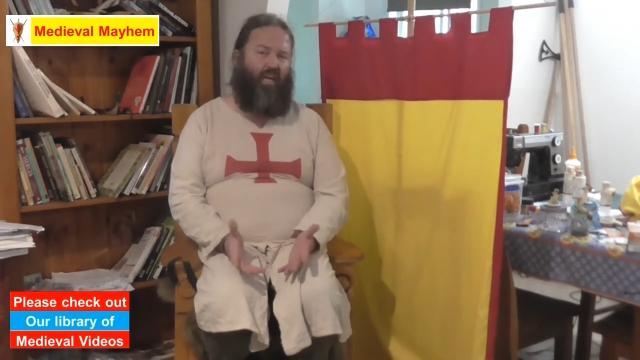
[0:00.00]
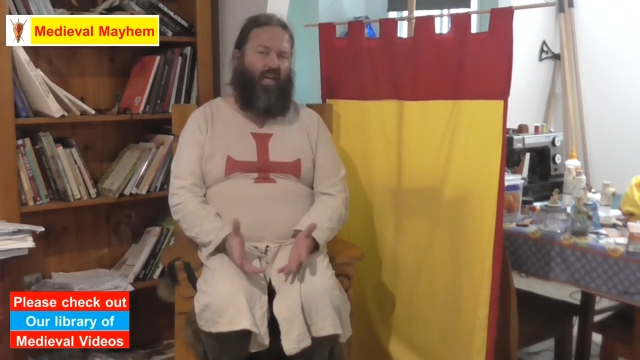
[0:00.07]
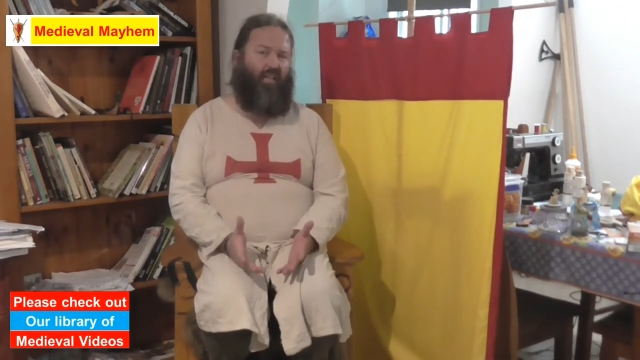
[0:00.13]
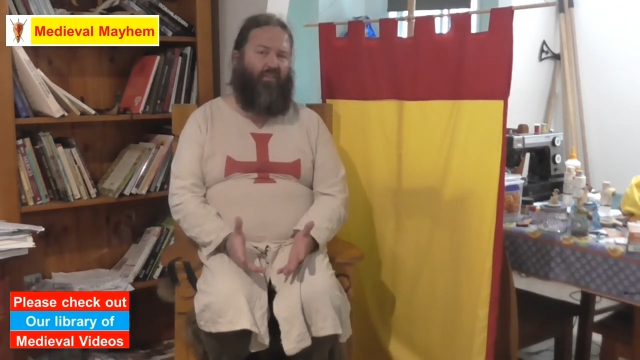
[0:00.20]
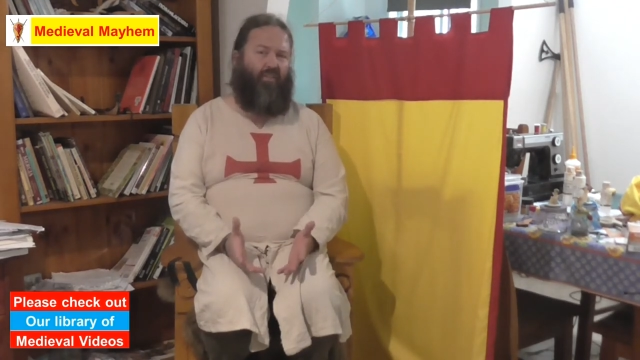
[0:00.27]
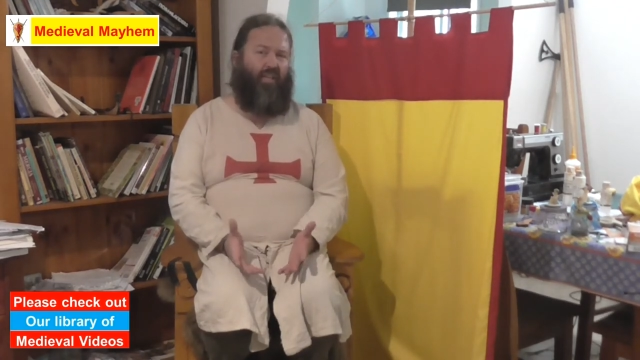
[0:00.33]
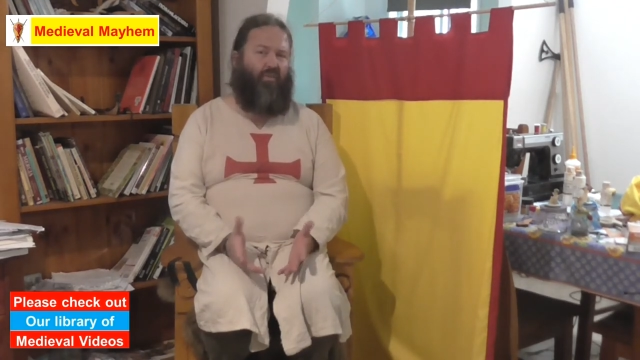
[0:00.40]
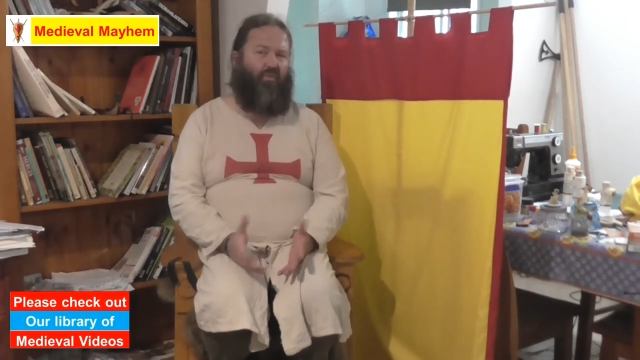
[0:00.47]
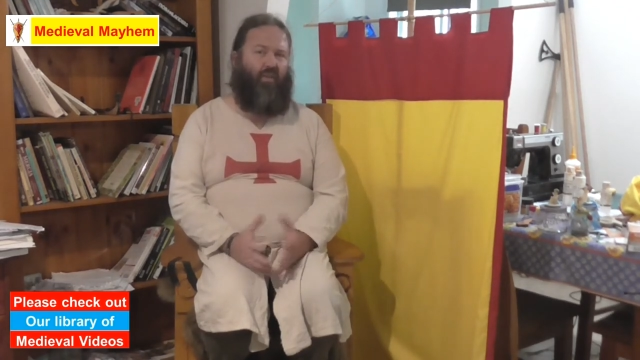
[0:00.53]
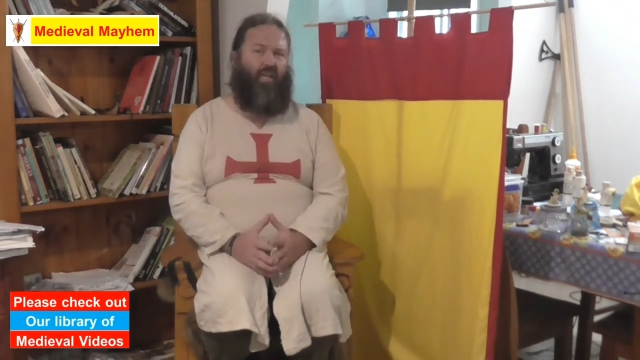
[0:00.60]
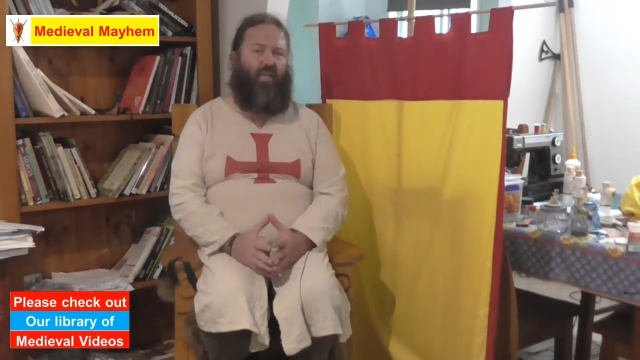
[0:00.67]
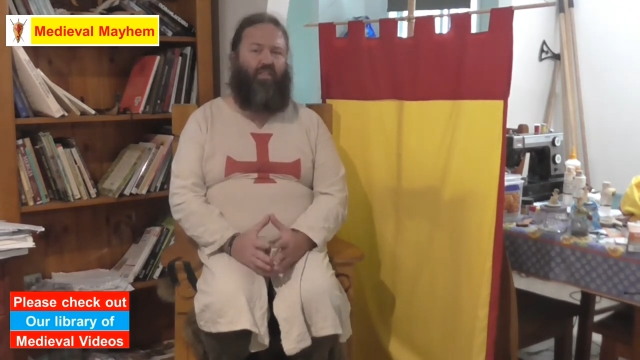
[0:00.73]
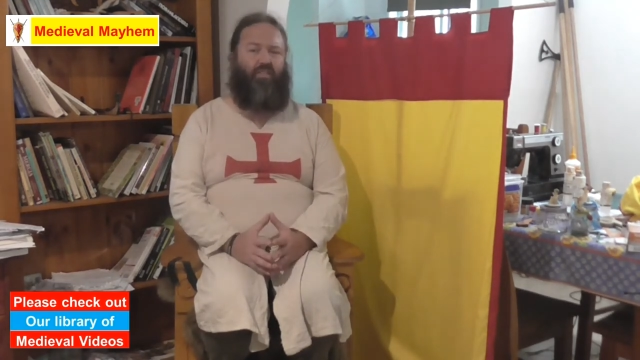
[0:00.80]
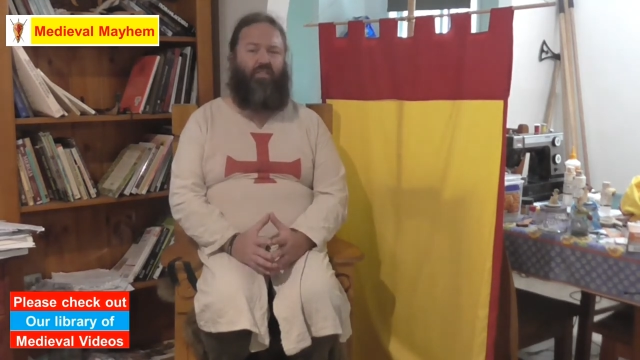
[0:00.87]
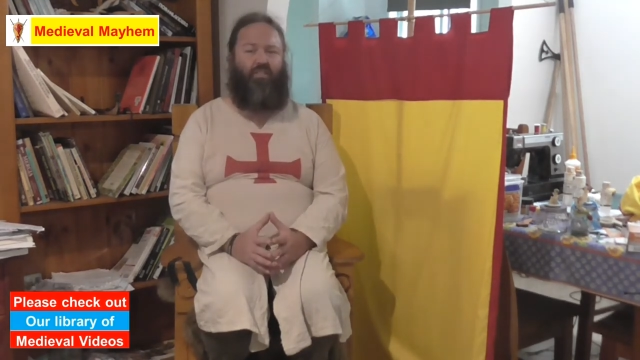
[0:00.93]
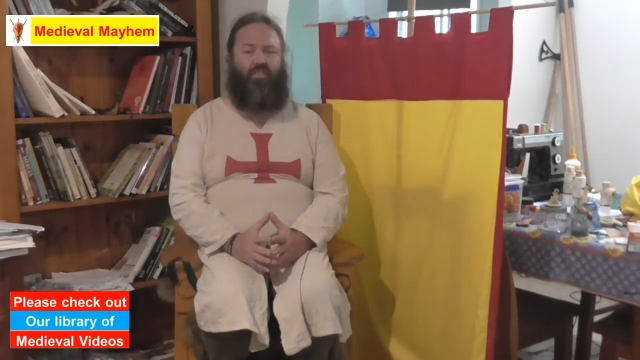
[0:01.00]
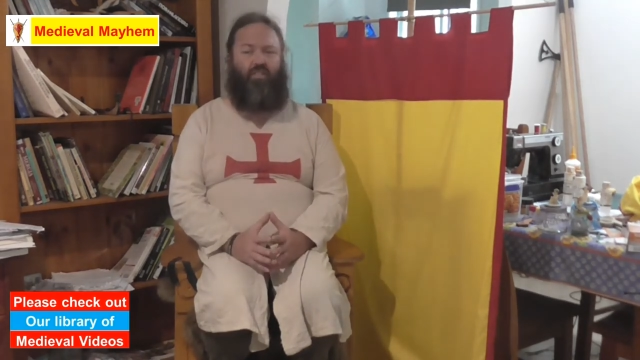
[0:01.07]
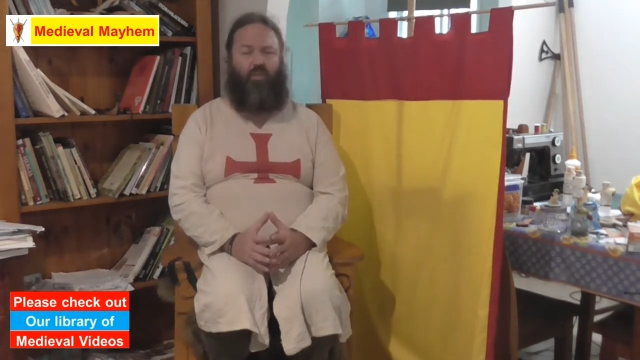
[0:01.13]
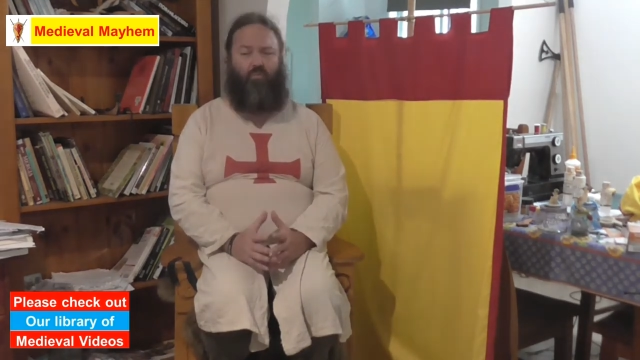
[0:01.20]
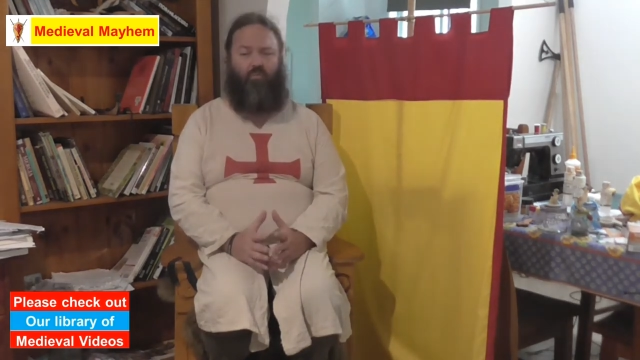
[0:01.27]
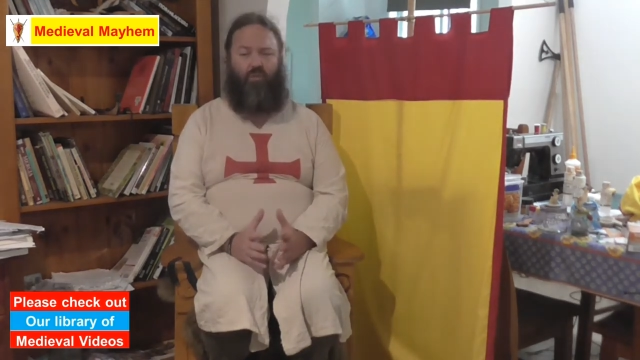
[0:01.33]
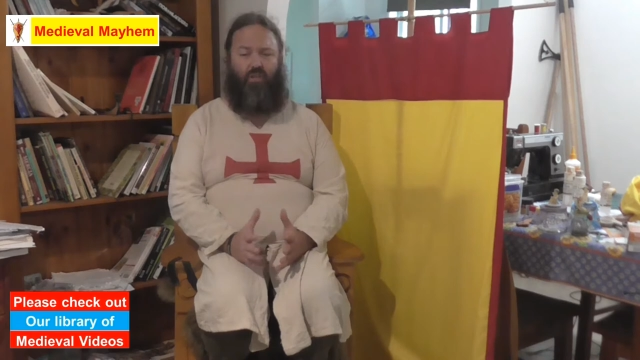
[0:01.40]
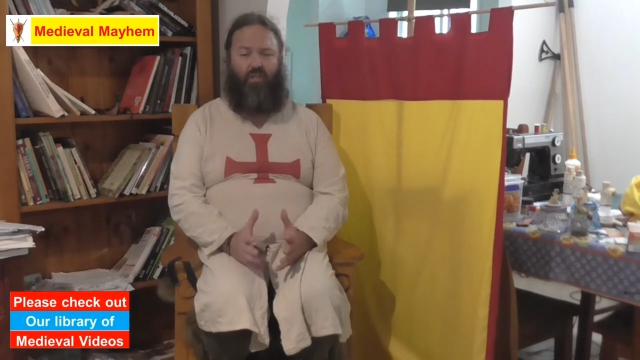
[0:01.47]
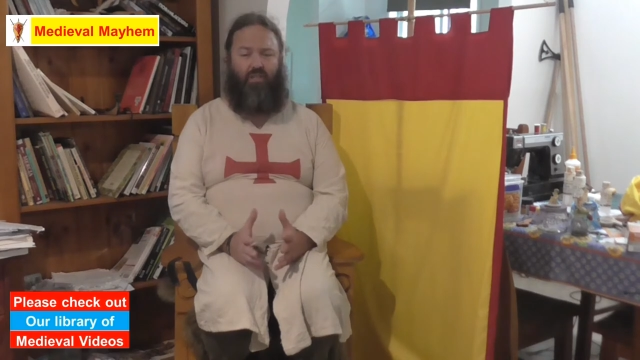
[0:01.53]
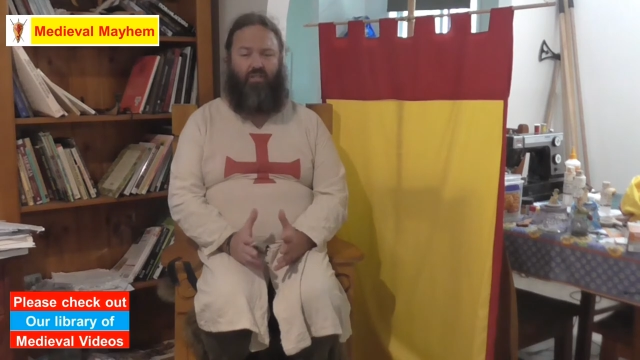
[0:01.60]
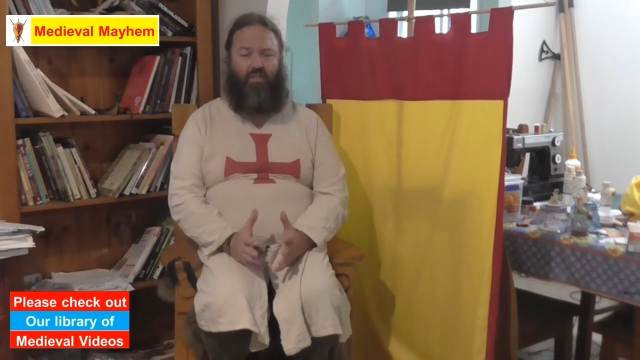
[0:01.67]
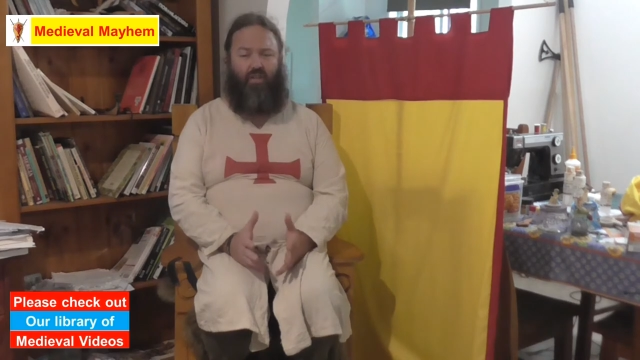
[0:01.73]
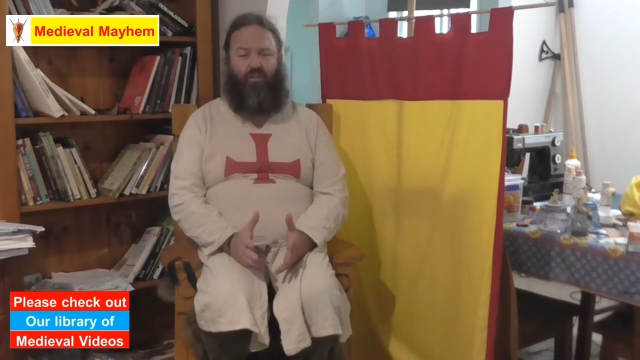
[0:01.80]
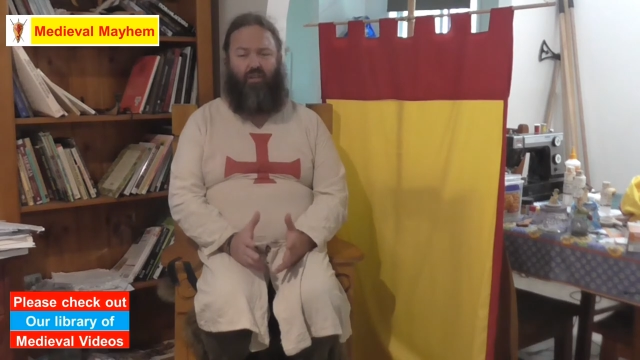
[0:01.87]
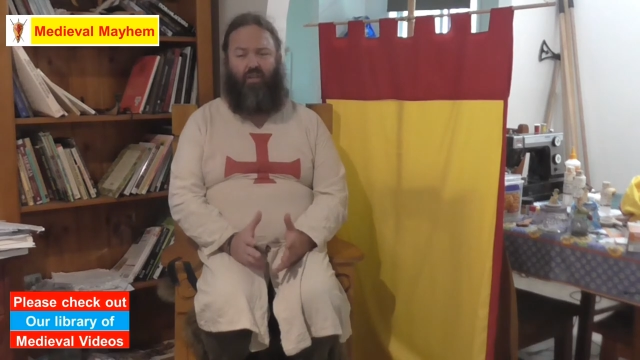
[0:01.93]
and their relationship with
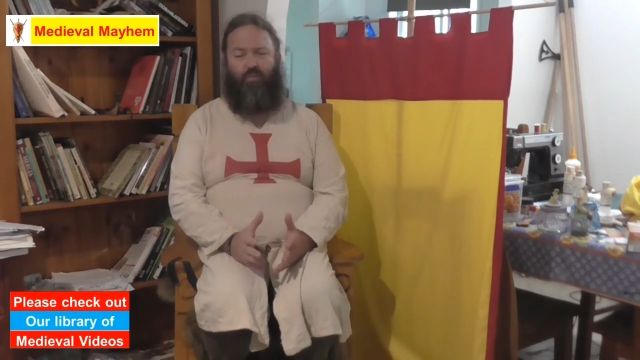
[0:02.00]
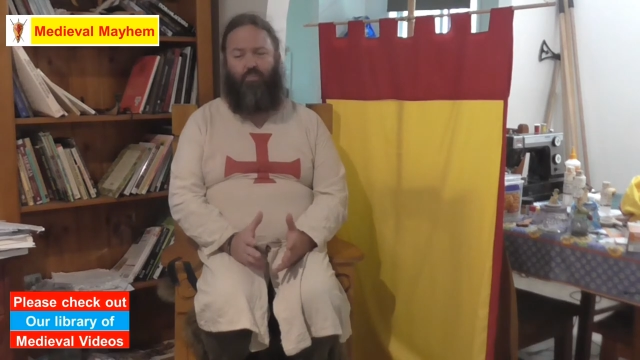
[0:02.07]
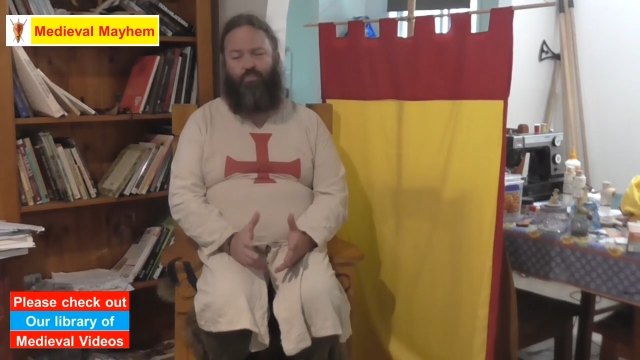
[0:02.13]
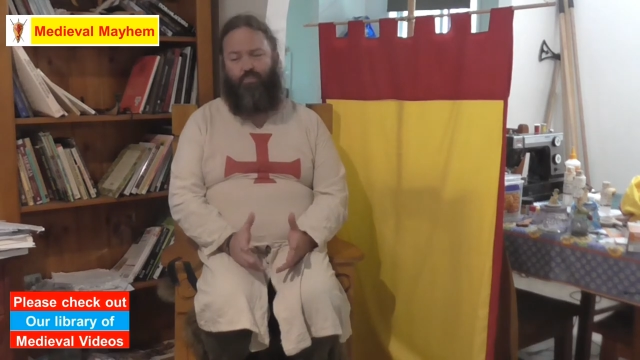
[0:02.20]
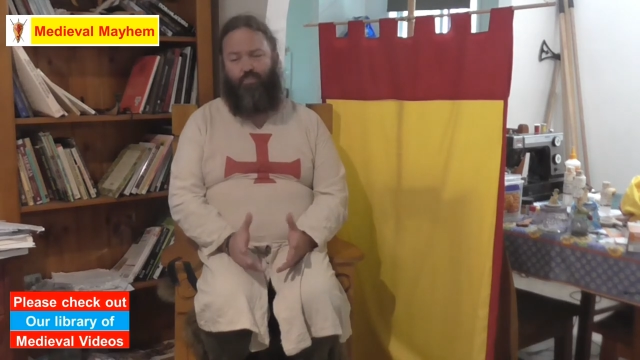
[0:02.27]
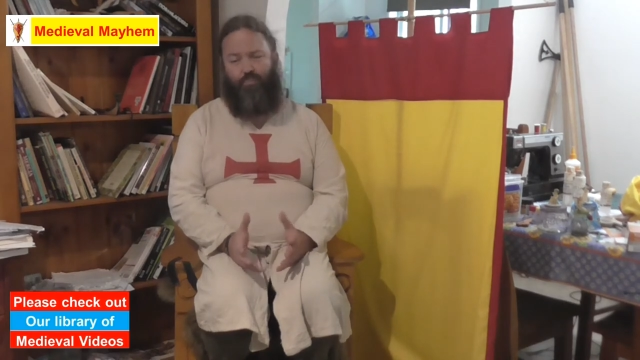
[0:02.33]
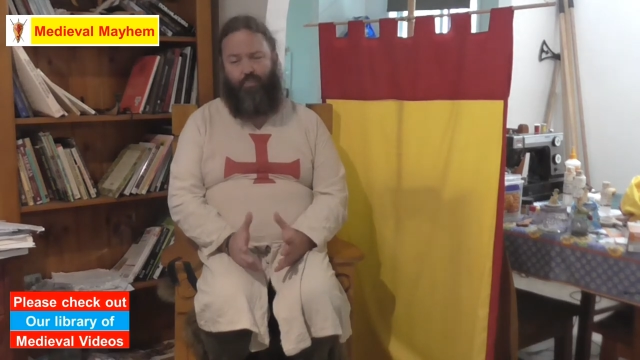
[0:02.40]
each other